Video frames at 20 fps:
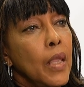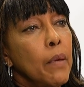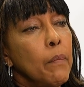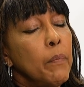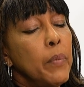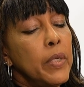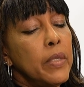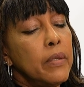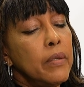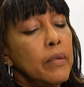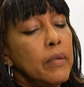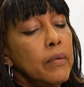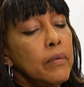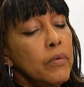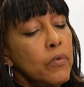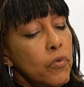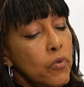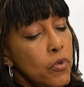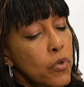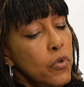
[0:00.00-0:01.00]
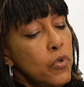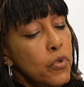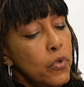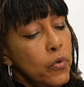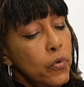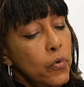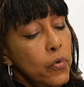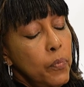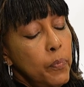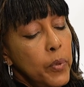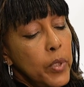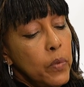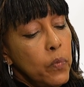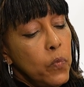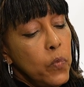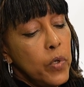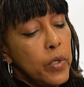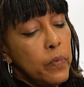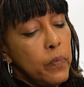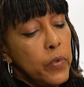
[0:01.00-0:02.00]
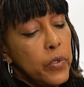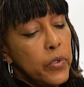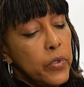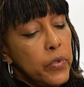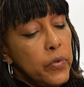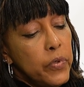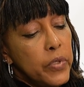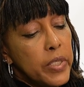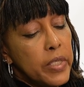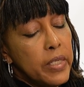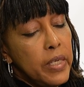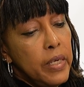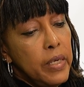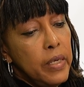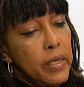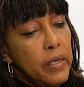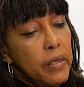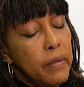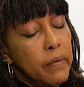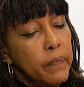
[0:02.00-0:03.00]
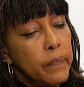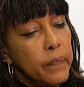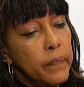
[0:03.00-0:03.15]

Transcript: But you do, but what would you say